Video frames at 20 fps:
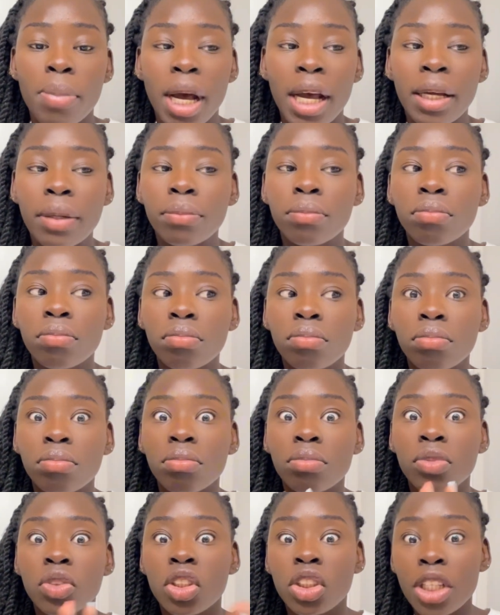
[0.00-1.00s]
But
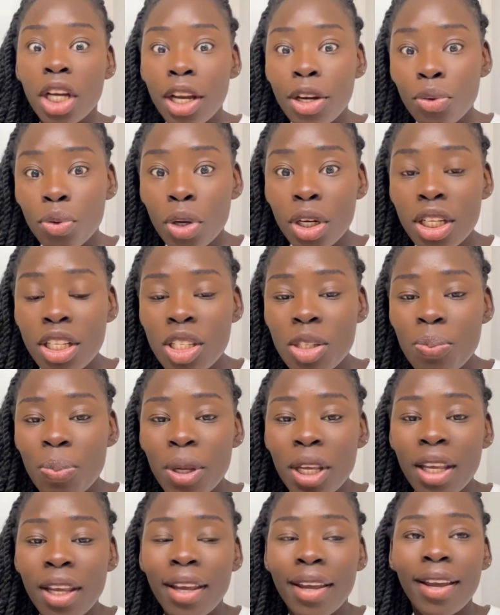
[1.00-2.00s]
generally
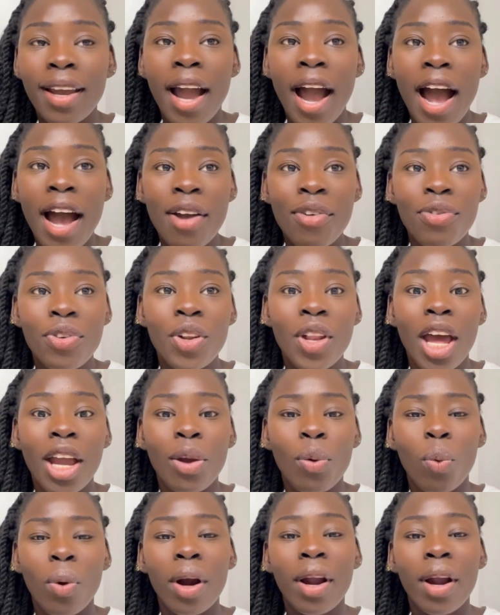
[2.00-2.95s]
speaking, I feel like we're